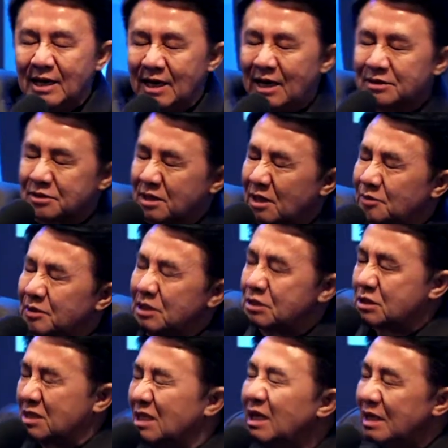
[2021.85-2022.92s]
until we
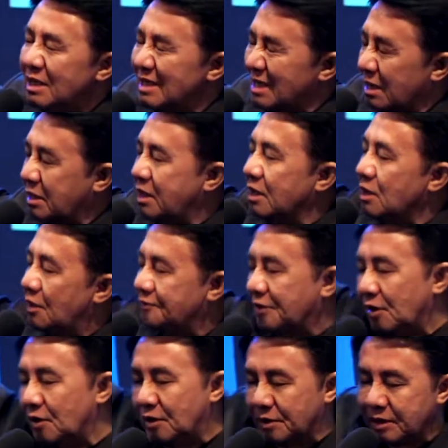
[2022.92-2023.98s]
see the King of
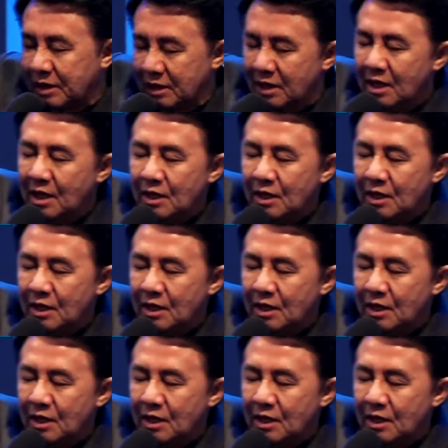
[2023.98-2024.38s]
glory.